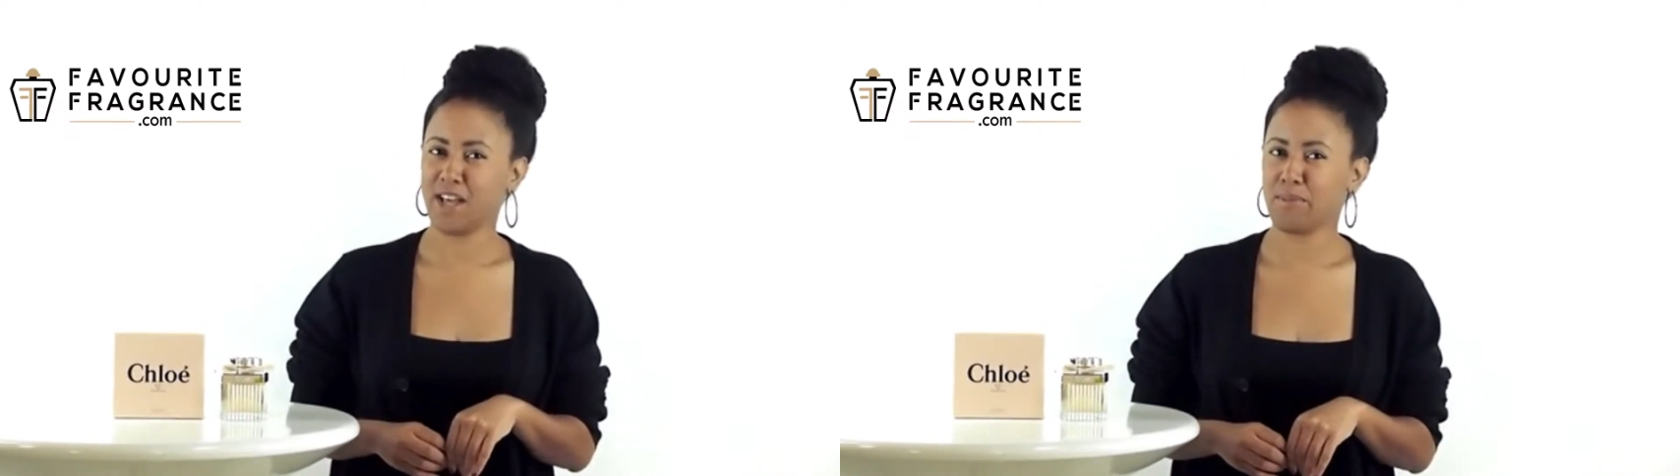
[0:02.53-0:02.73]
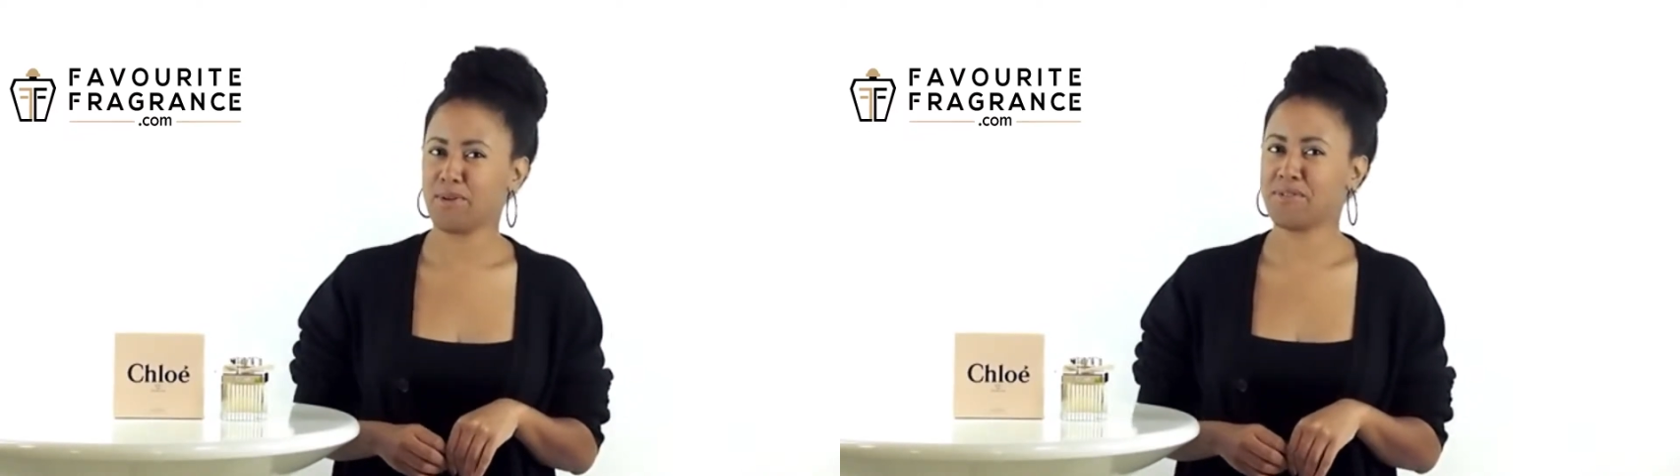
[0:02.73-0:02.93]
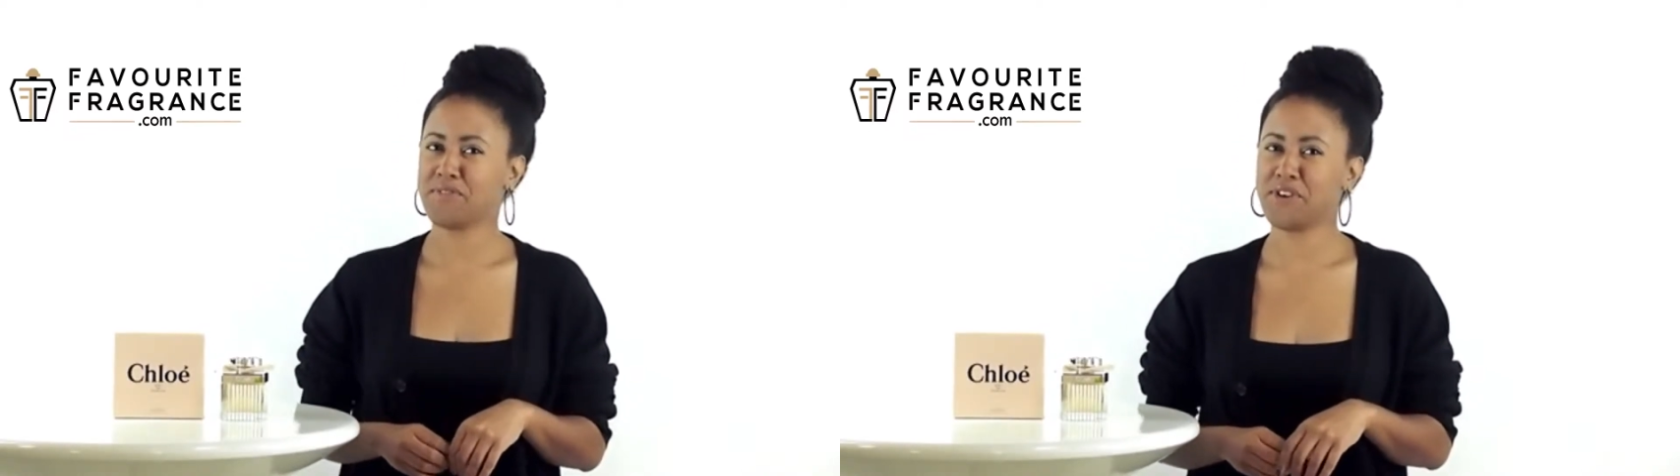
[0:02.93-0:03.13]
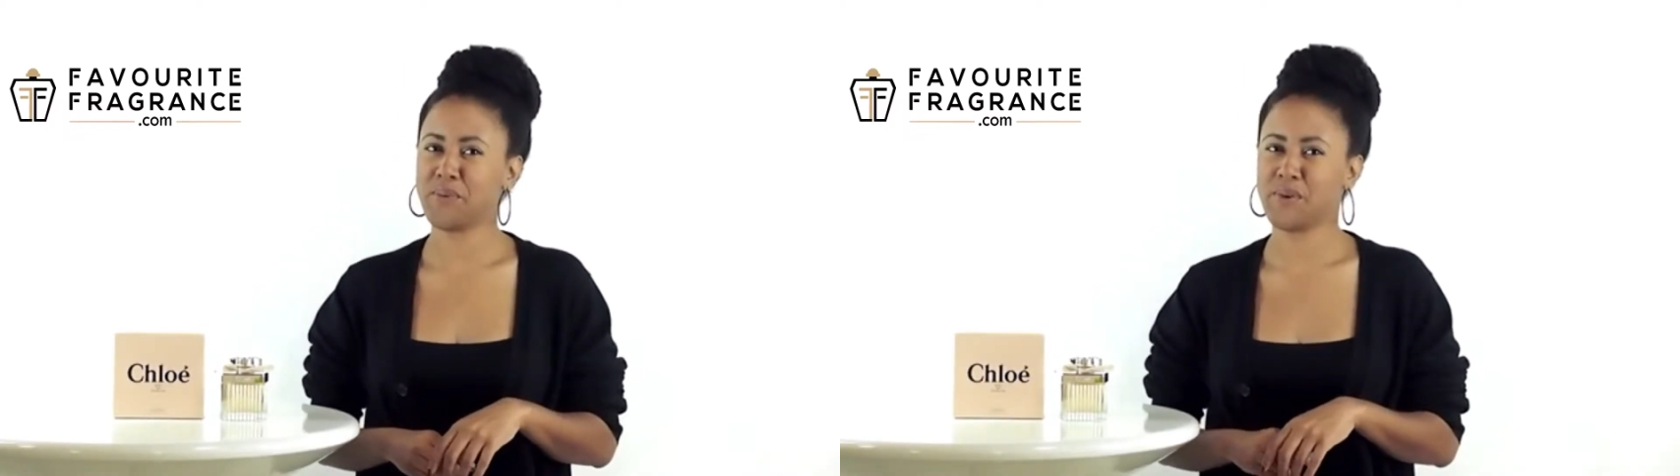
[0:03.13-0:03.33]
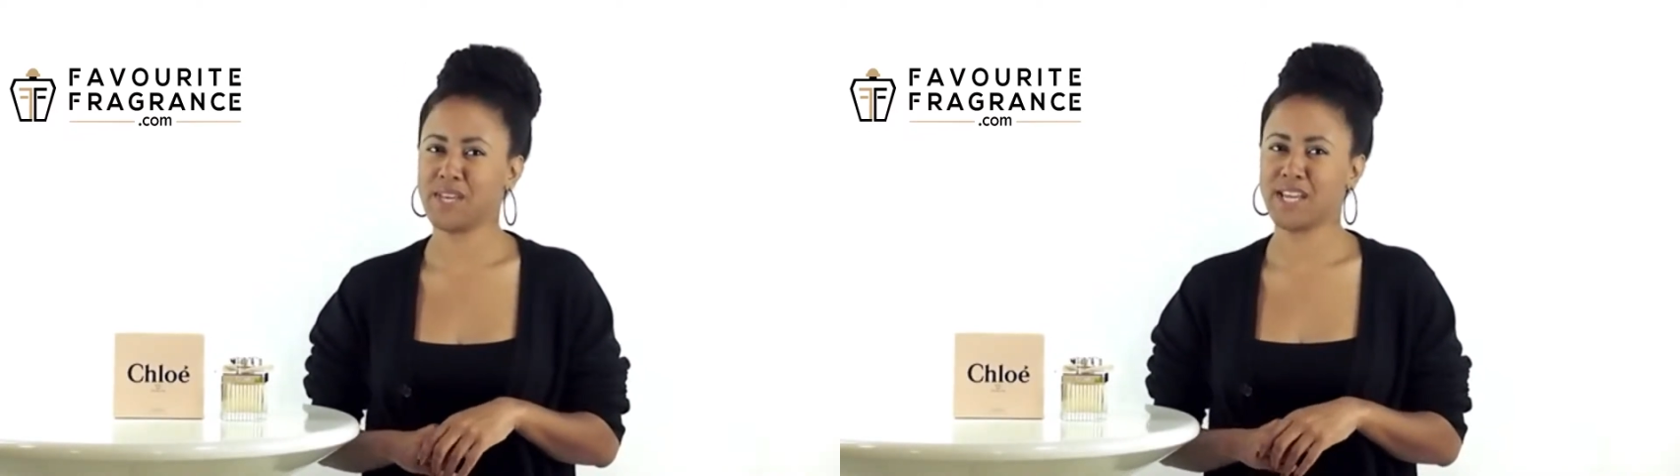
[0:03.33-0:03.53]
I'll be
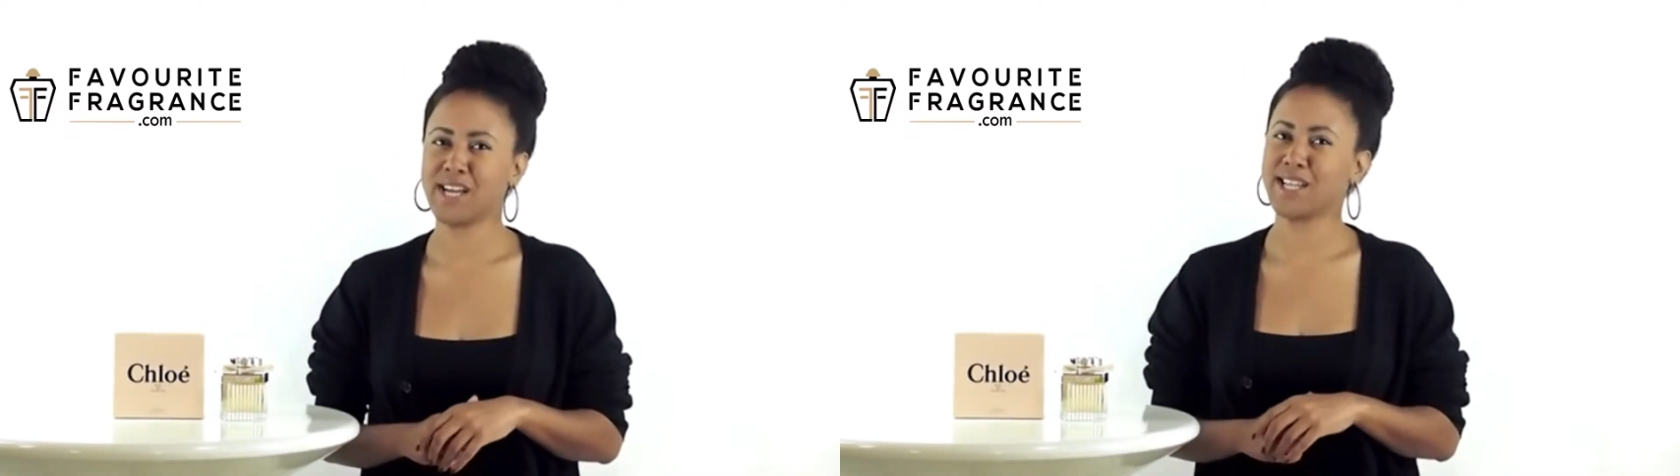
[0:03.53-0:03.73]
reviewing